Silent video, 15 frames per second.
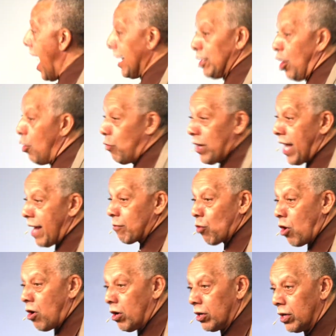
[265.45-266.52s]
I know when I'm
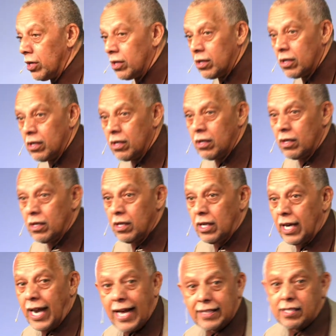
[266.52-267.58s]
wrong.
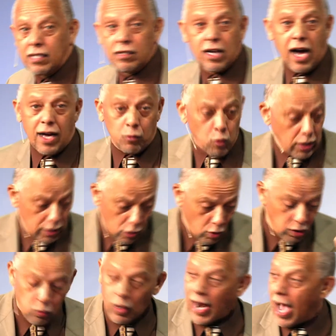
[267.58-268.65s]
And I tell God,
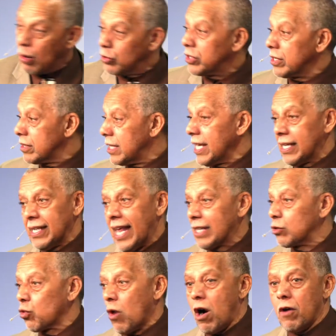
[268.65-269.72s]
Lord, what I was just thinking,
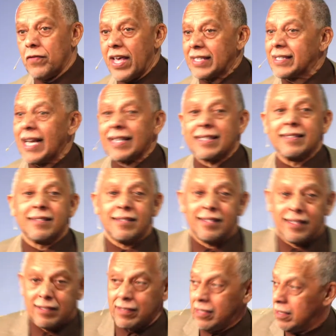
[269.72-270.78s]
that's wrong. That's not
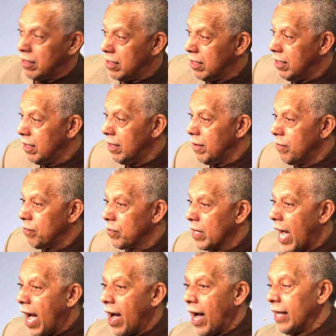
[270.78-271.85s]
consistent.
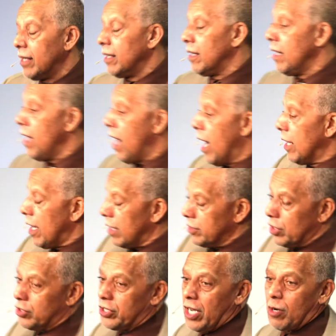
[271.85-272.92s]
I'll
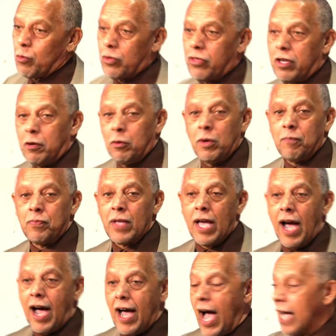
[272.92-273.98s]
just share with you.
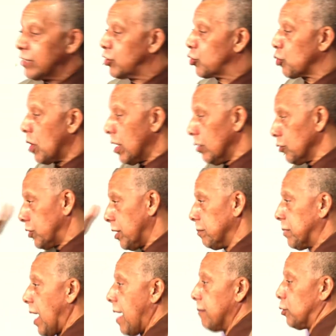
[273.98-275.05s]
I struggle
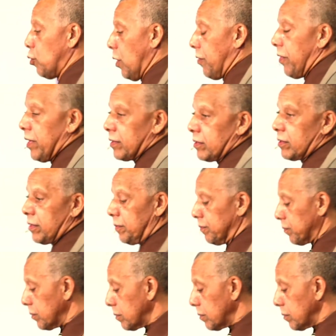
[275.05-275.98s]
sometimes with this.